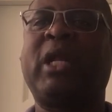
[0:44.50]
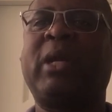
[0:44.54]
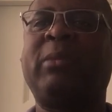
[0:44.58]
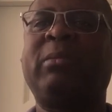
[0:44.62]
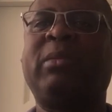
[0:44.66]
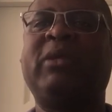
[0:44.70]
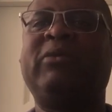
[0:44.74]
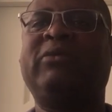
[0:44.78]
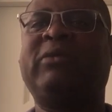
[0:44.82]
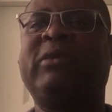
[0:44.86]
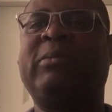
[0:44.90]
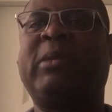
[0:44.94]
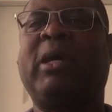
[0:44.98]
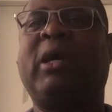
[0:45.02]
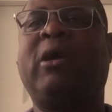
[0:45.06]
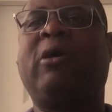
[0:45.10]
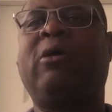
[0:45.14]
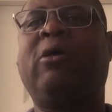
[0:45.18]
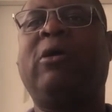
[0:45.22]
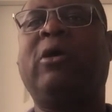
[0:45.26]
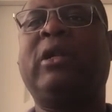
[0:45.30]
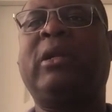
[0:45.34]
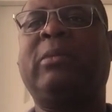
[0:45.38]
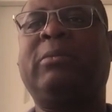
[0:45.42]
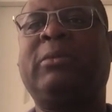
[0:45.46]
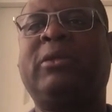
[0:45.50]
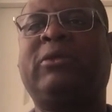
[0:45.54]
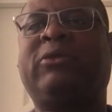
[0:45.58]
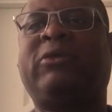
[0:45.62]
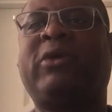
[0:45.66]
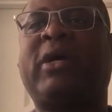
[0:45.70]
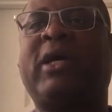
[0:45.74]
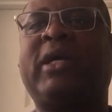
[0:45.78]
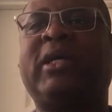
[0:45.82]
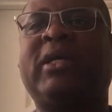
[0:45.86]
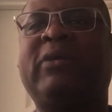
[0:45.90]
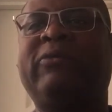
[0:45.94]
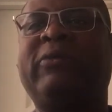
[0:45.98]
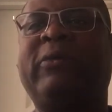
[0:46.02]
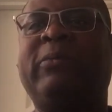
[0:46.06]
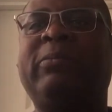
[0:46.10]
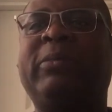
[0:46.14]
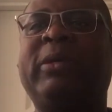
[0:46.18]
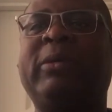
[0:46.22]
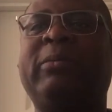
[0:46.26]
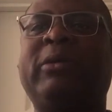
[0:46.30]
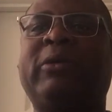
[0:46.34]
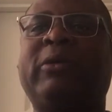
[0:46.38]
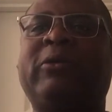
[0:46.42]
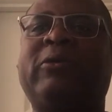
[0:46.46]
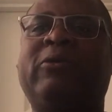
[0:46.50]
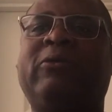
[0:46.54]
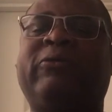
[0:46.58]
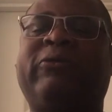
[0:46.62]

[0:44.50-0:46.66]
believe is in my heart. I'm going to try and give a biblical